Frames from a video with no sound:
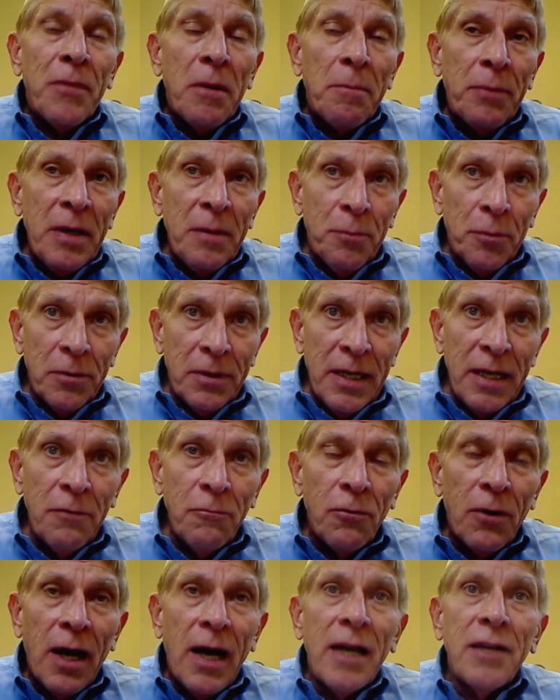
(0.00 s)
The people
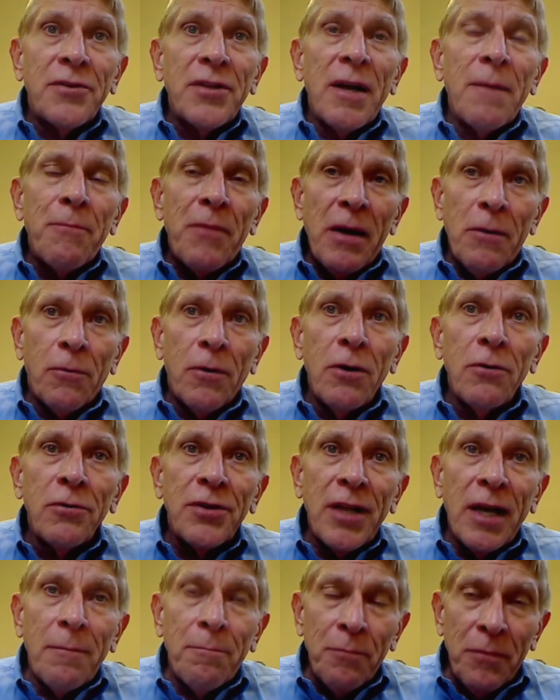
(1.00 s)
did rise up. They
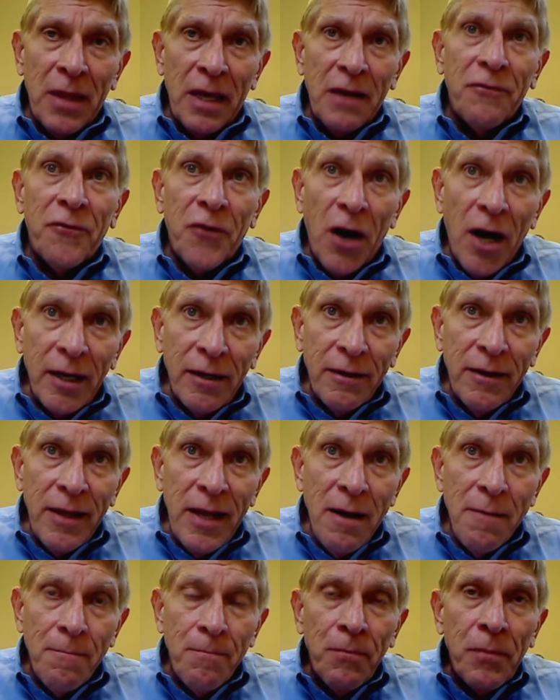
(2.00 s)
rose up and they fought
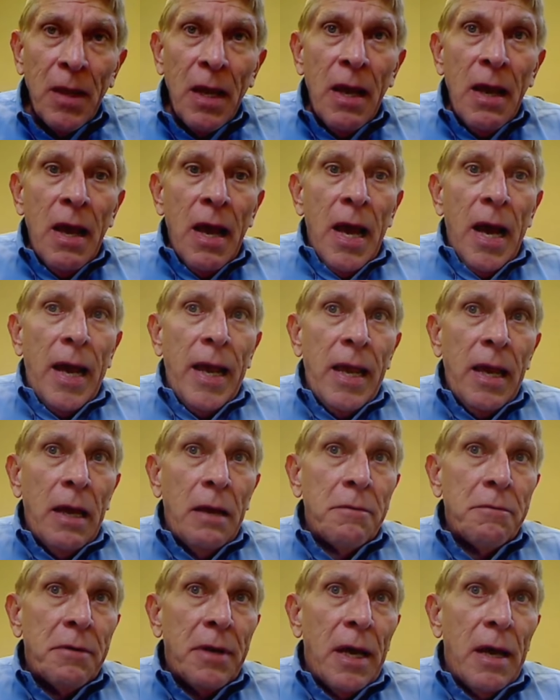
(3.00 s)
them. And